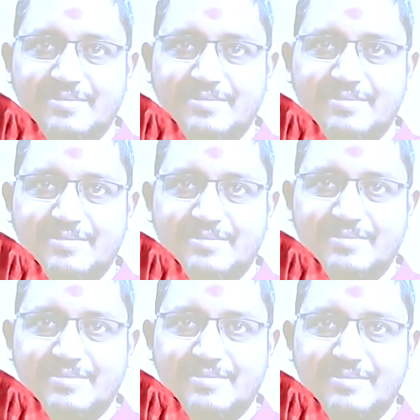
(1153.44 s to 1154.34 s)

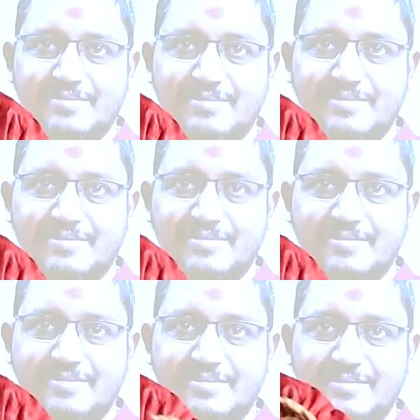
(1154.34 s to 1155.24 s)

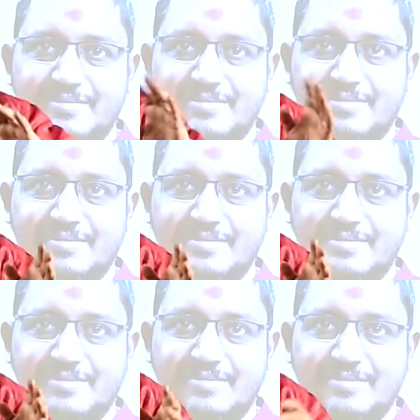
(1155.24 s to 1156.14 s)

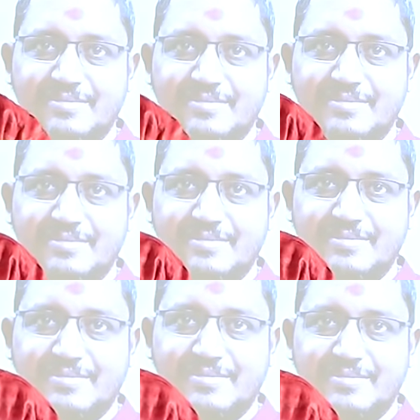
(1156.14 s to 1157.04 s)

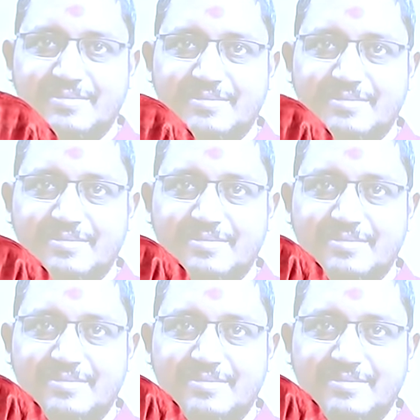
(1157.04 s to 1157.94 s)

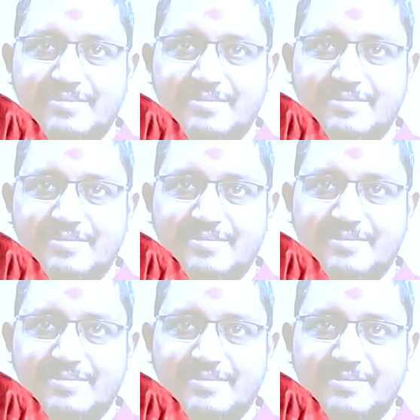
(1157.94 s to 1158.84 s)

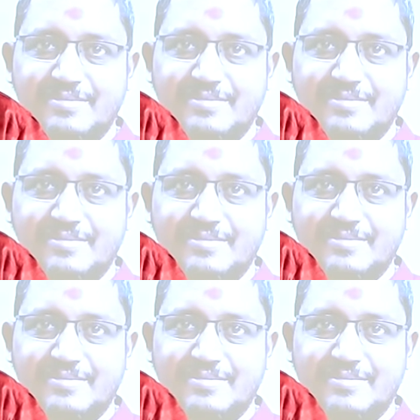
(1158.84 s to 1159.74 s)
This person isn't speaking.